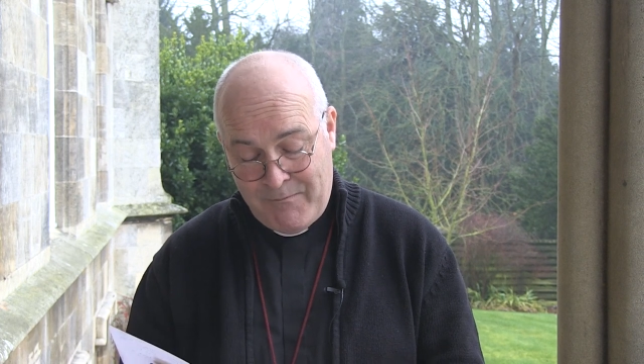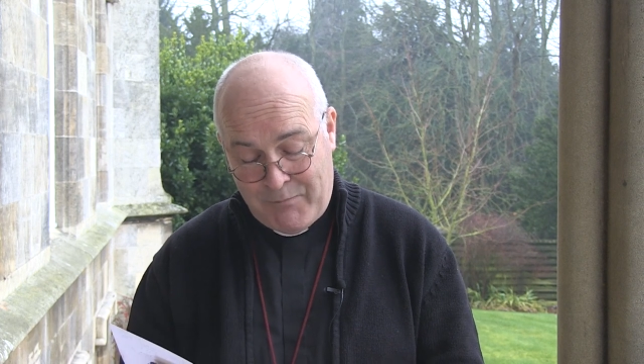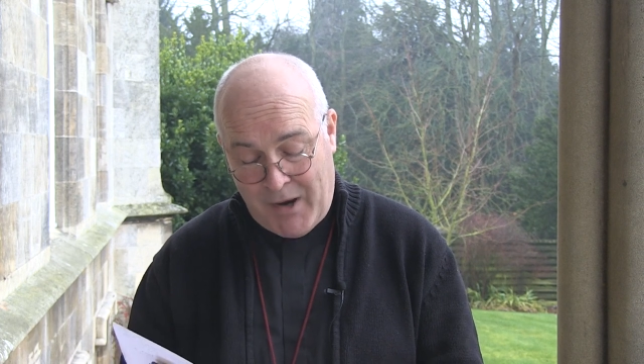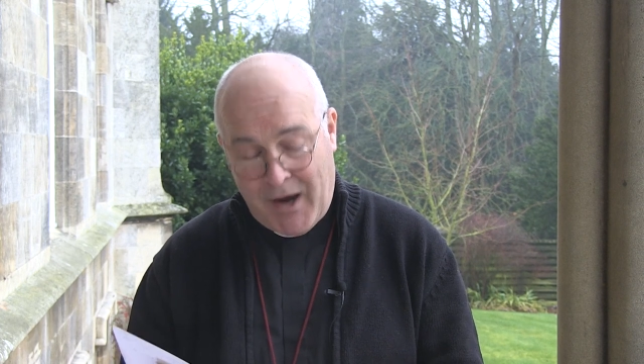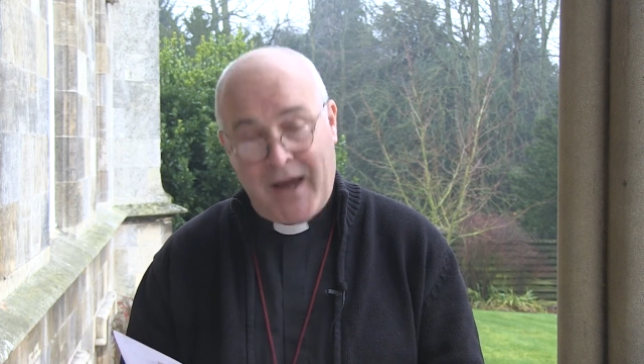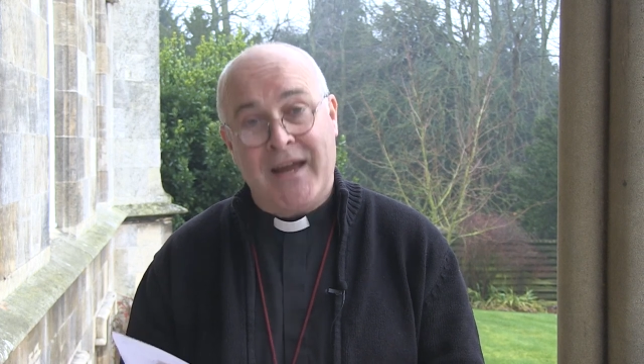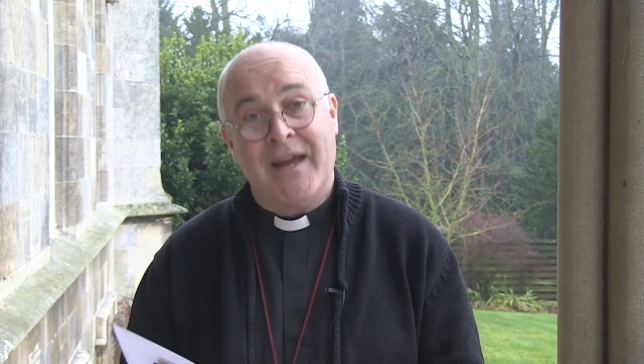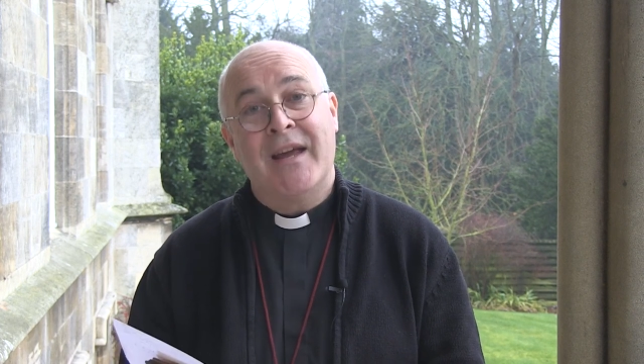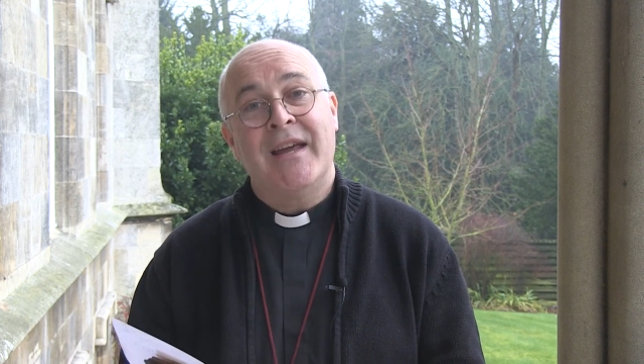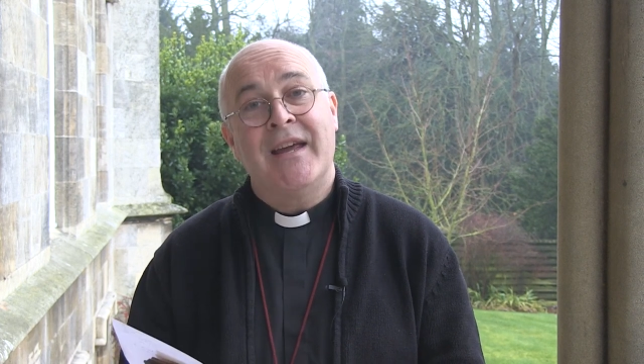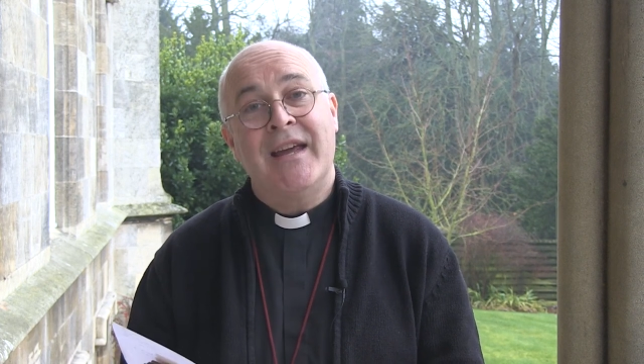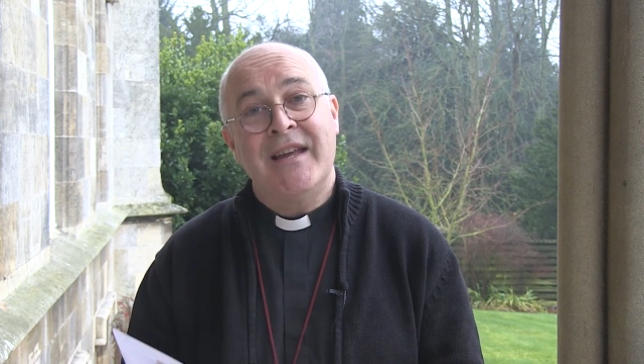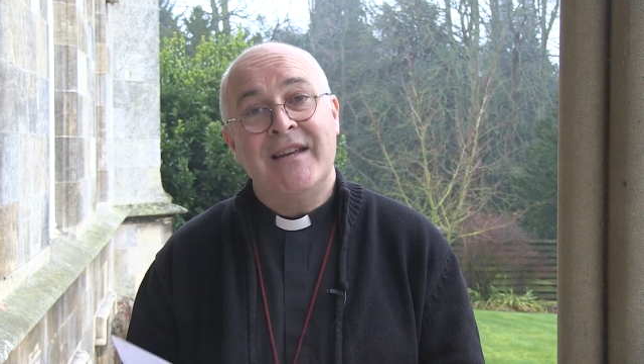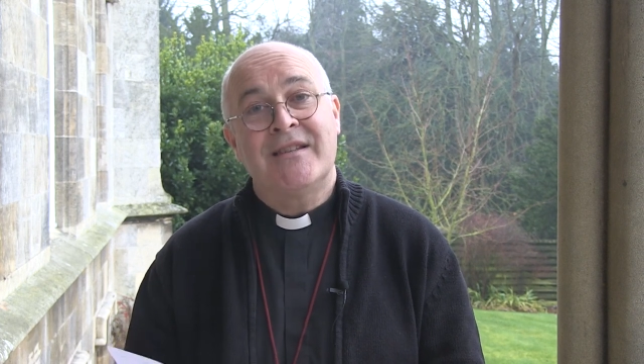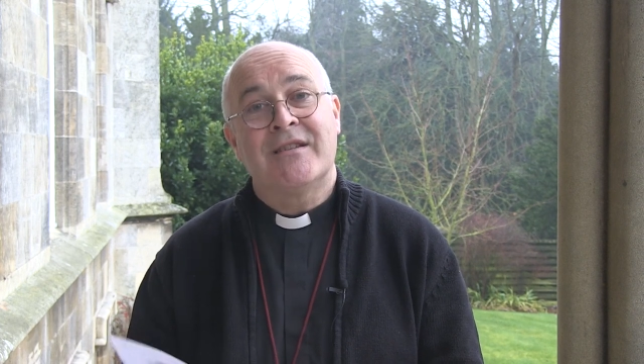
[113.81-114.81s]
by
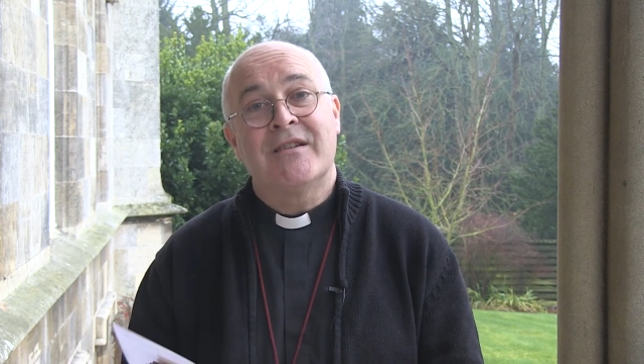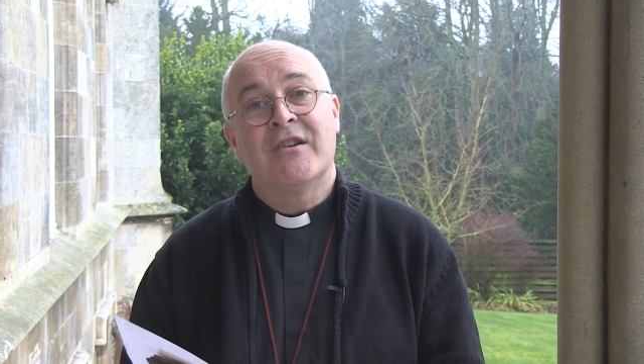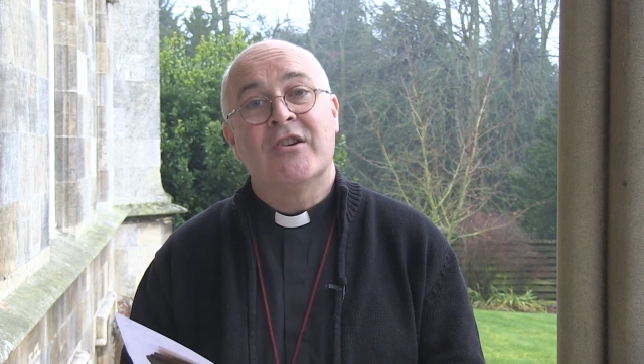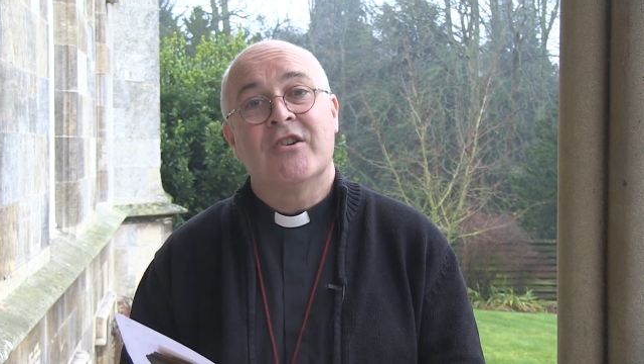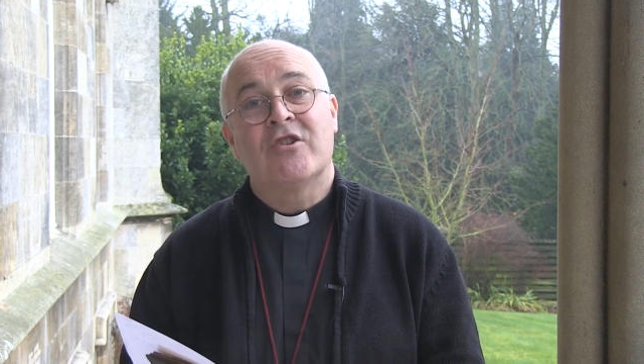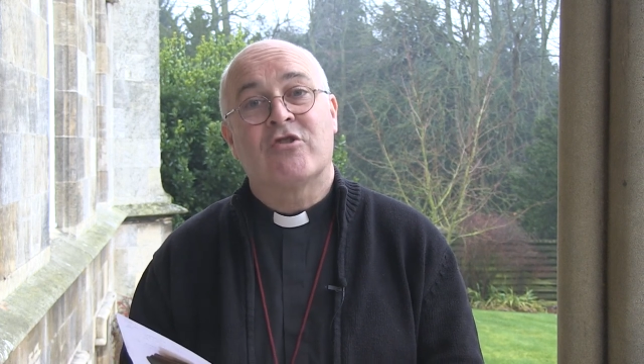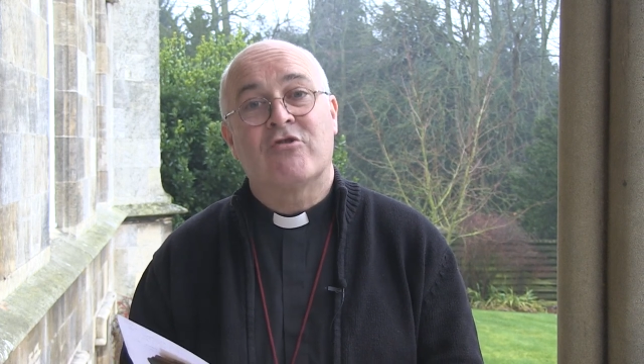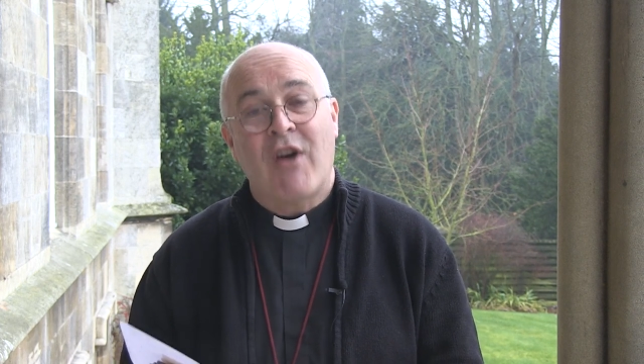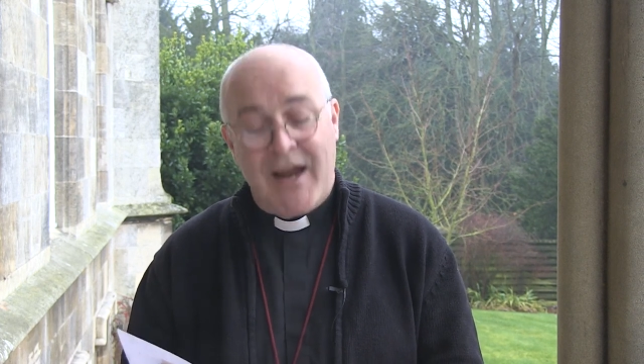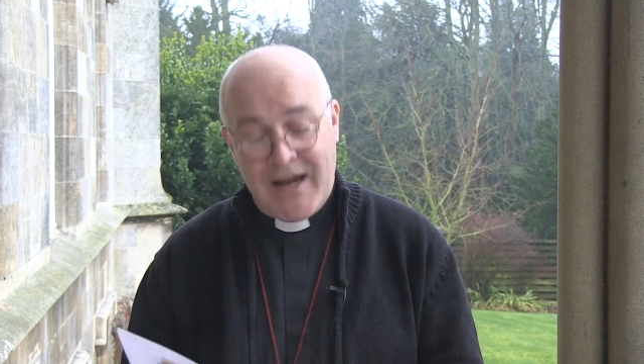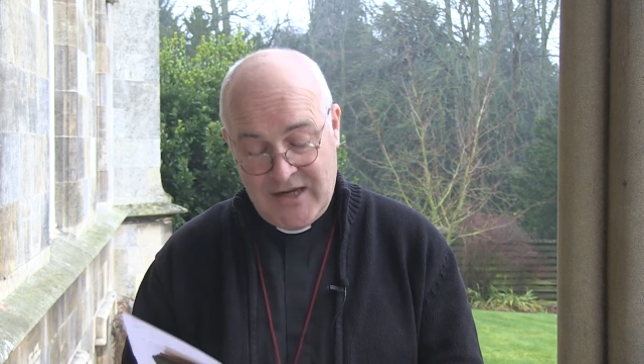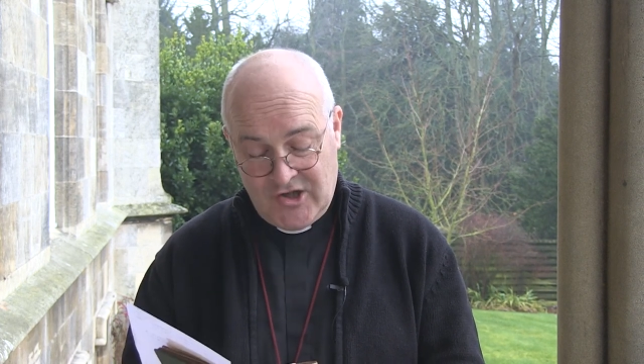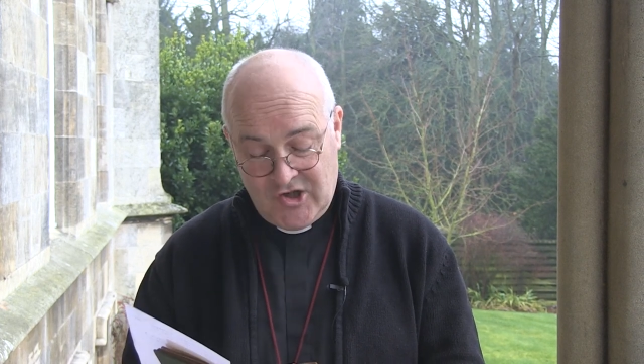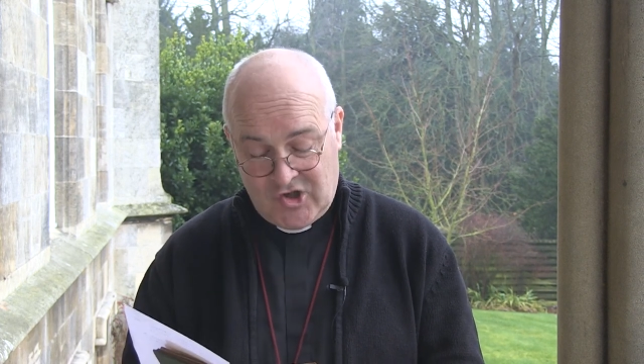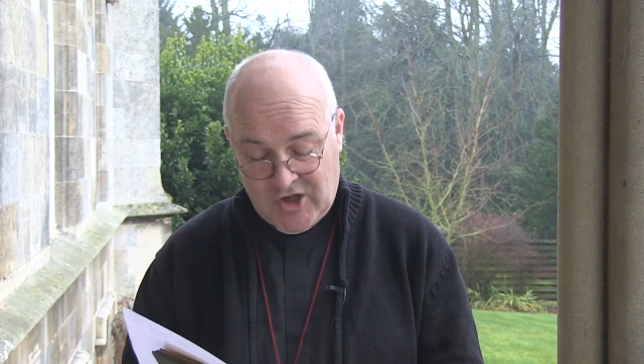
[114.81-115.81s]
His great